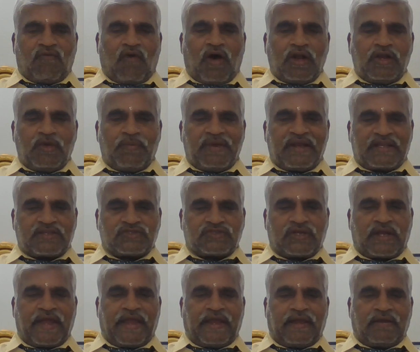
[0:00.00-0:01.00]
volumetric
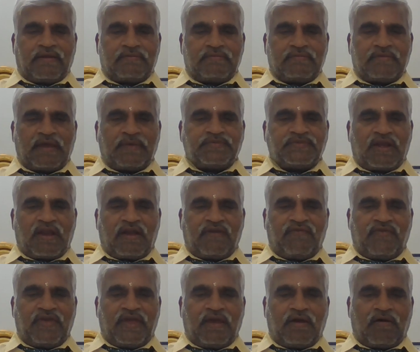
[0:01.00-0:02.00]
strain epsilon
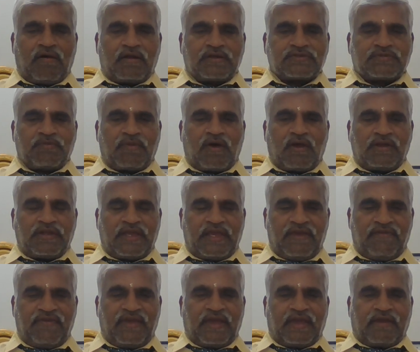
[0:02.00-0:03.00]
V or small
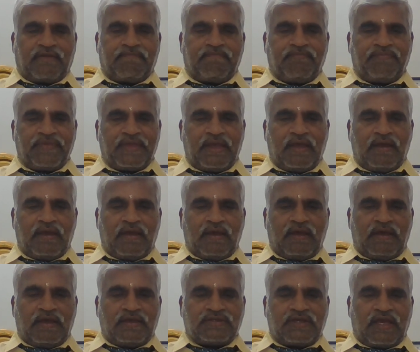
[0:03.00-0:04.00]
ev
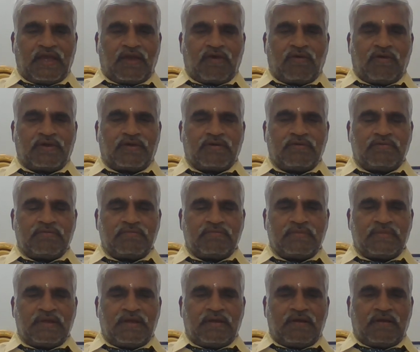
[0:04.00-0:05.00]
is equal to
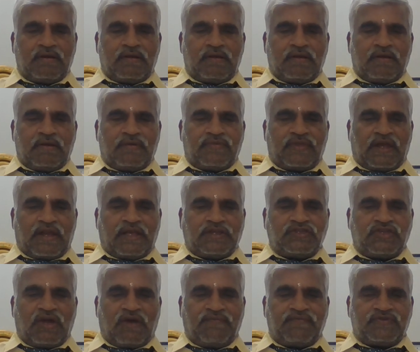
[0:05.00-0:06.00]
the
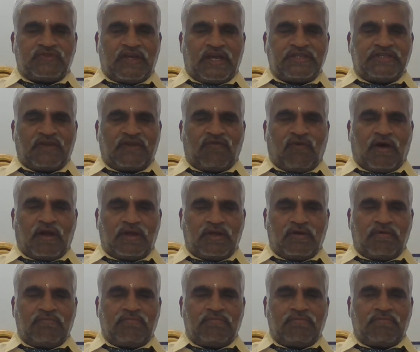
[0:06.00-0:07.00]
ratio of change in
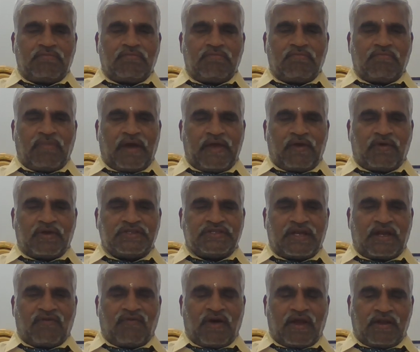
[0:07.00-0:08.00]
volume by
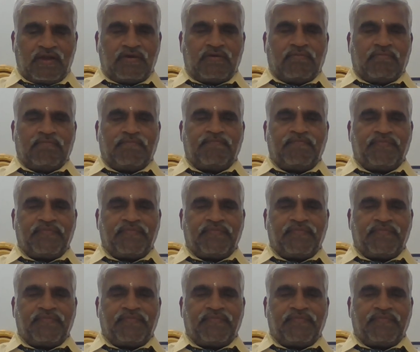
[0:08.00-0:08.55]
original volume.